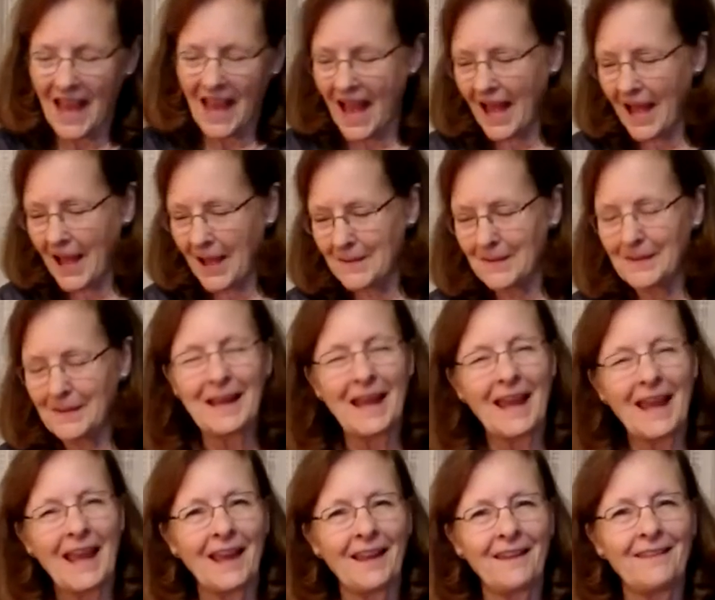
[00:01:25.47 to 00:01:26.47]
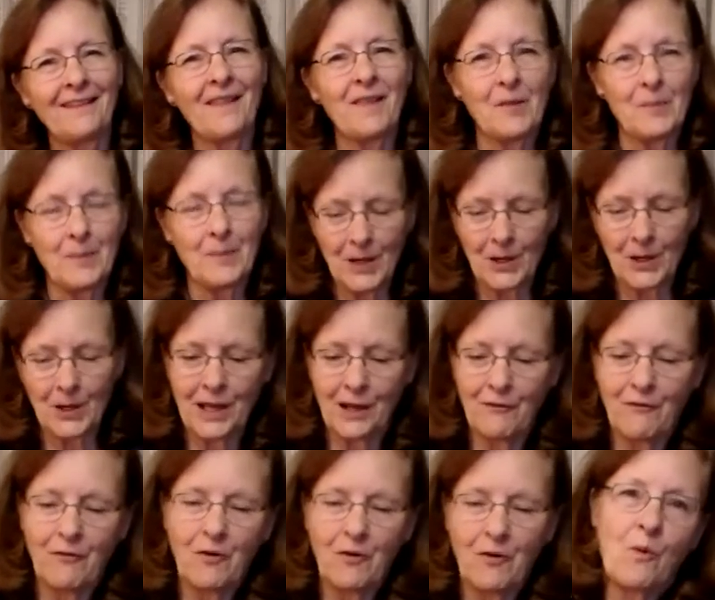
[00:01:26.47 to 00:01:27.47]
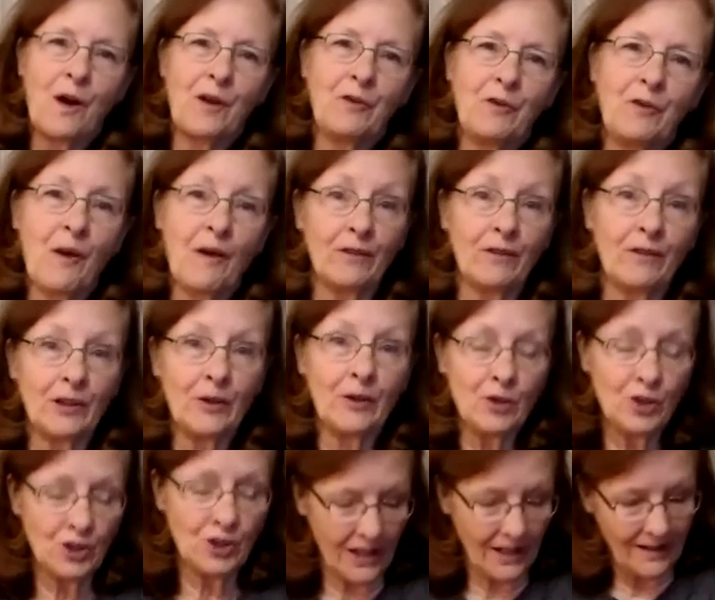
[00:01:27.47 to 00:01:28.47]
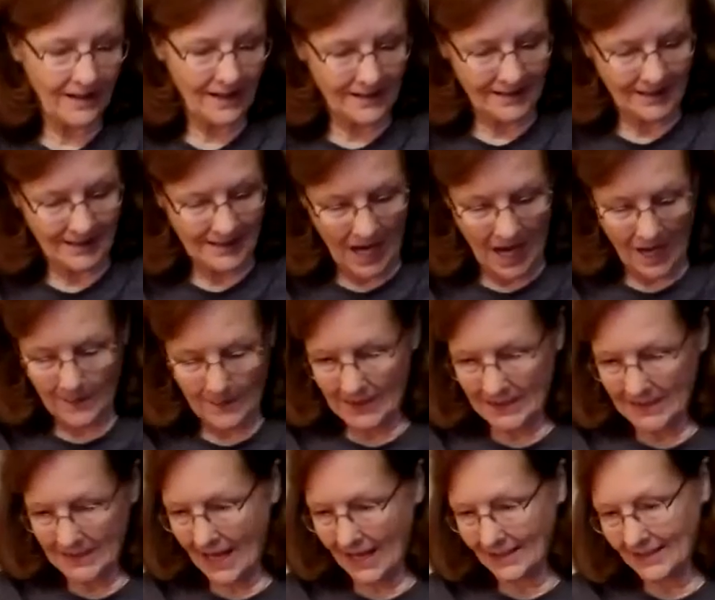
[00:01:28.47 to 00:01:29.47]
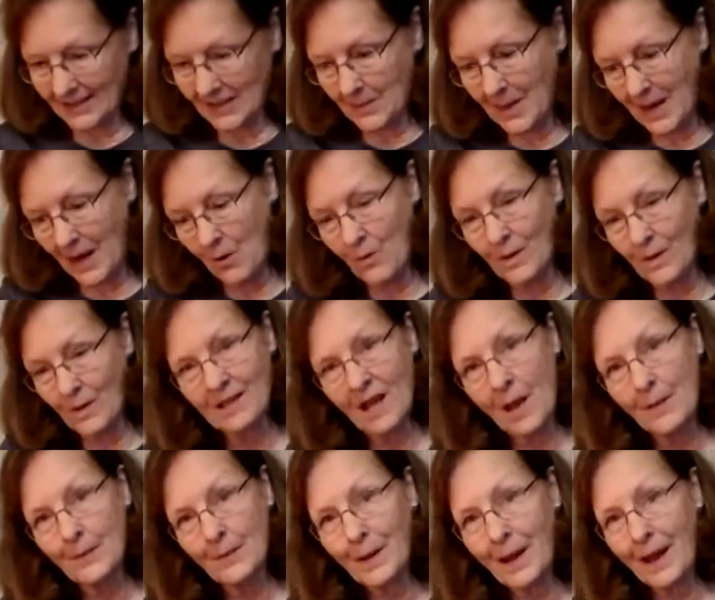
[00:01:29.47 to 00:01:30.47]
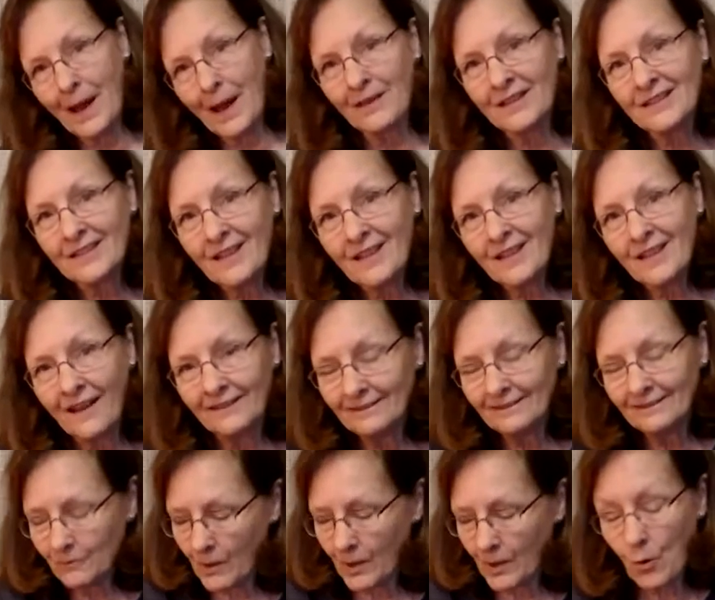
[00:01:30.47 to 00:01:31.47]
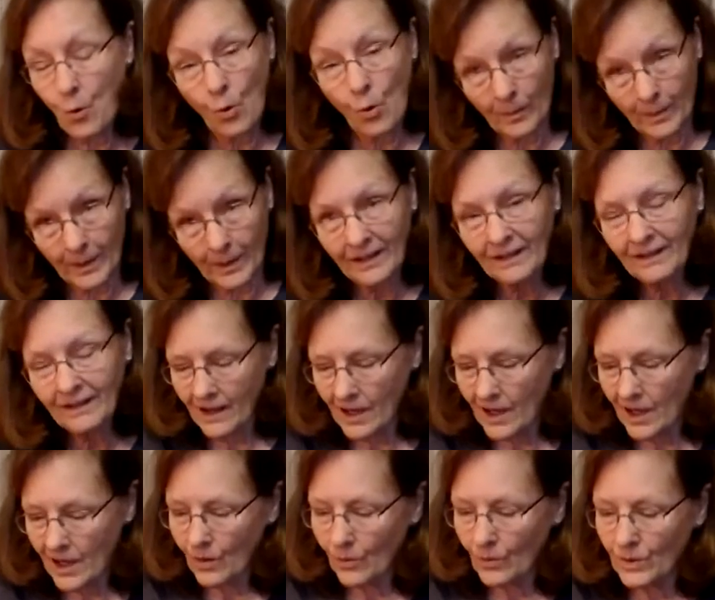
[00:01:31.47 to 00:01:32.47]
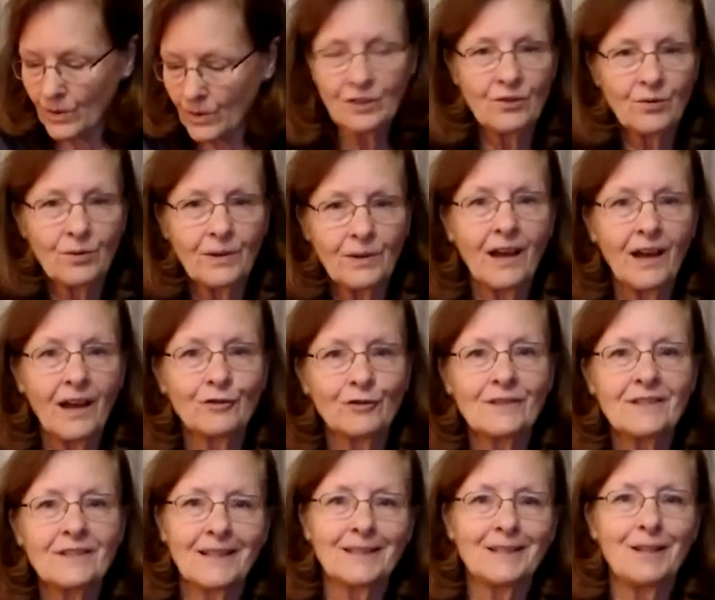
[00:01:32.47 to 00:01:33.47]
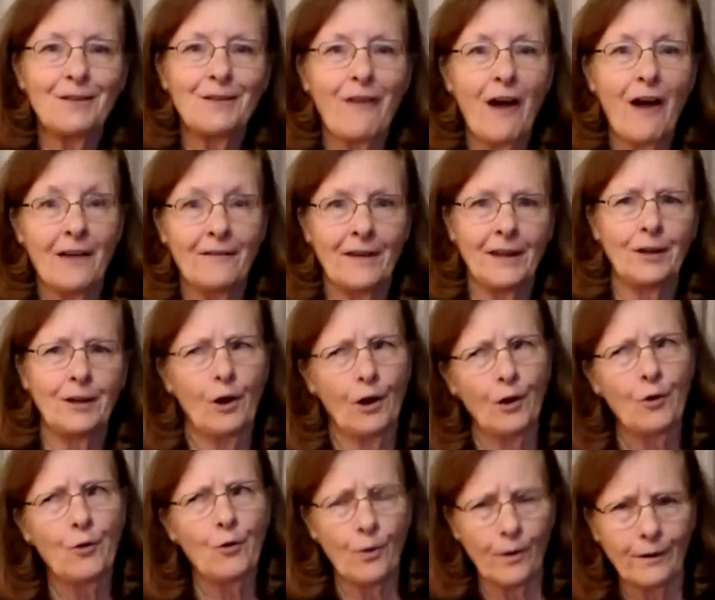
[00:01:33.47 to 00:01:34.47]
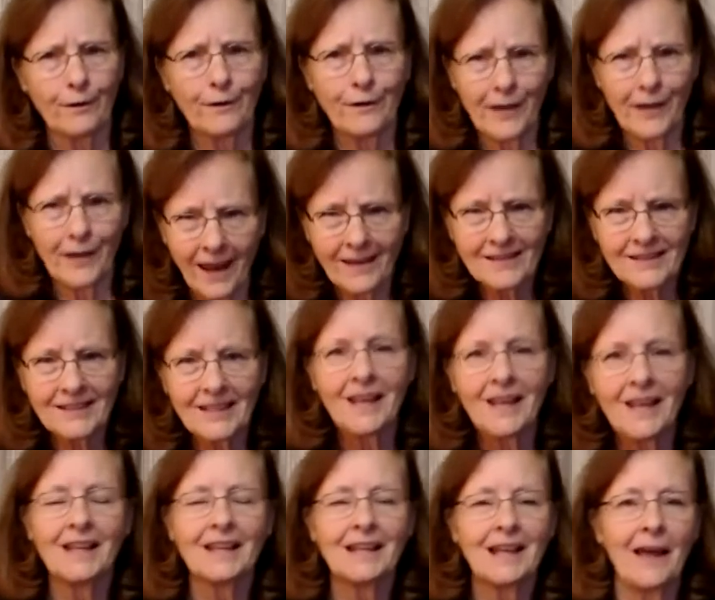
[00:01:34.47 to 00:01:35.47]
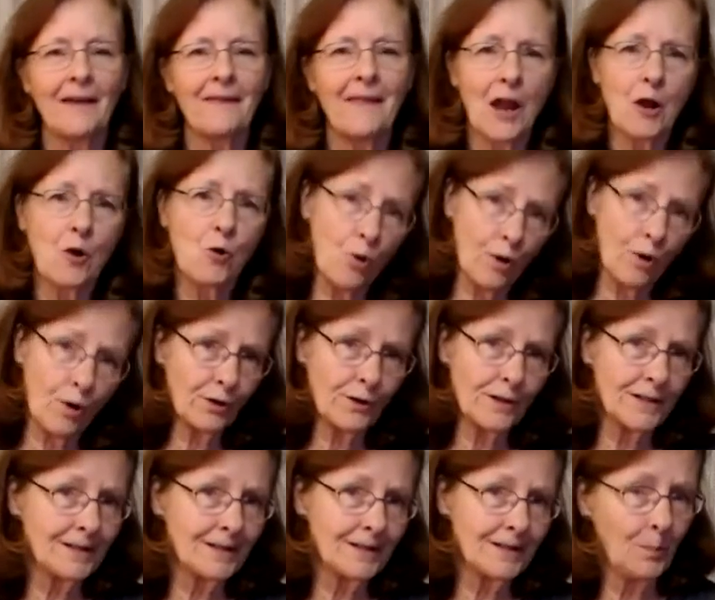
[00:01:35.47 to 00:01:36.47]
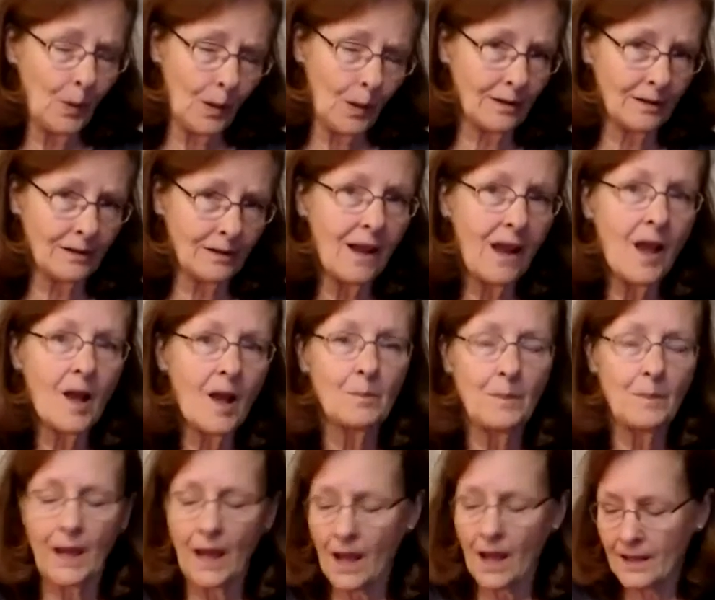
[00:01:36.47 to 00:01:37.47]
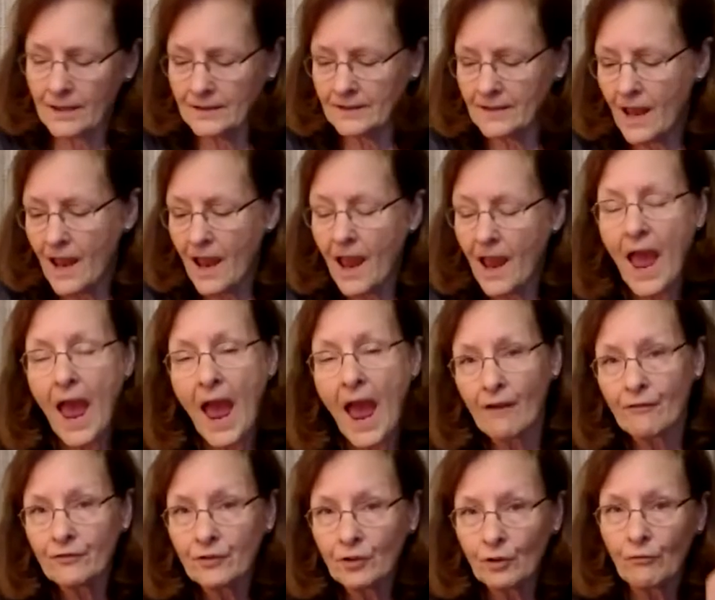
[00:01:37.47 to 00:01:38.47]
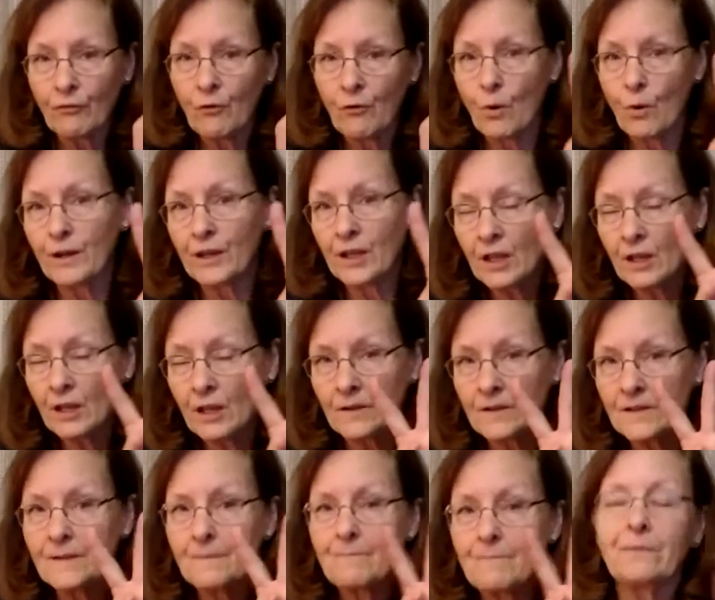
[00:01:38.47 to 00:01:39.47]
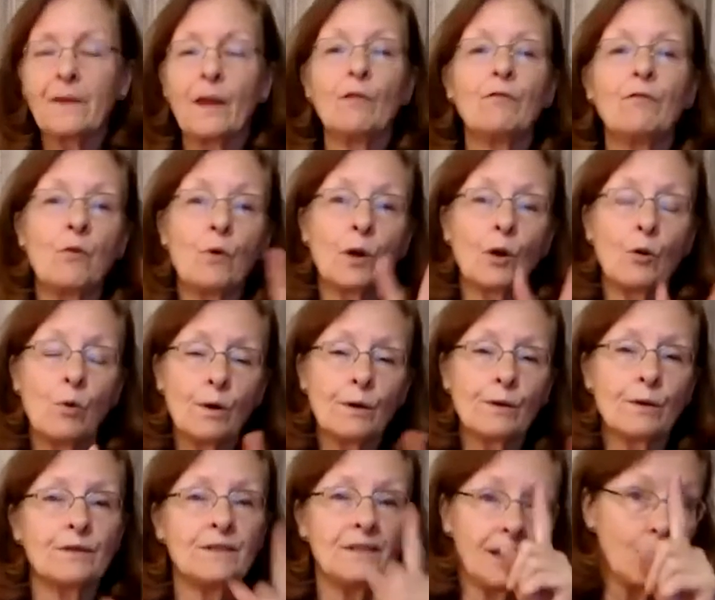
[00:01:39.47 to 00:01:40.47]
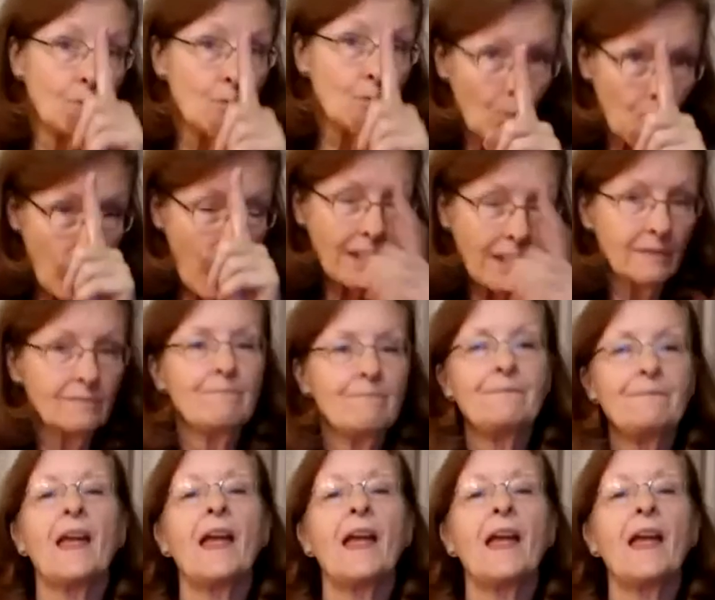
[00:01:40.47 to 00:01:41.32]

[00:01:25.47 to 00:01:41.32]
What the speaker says: And the period for one revolution is the time it takes to make one time around the sun, one orbit, which is 365.25 days. Now that quarter is important because after 4 years, 4 quarters equal 1.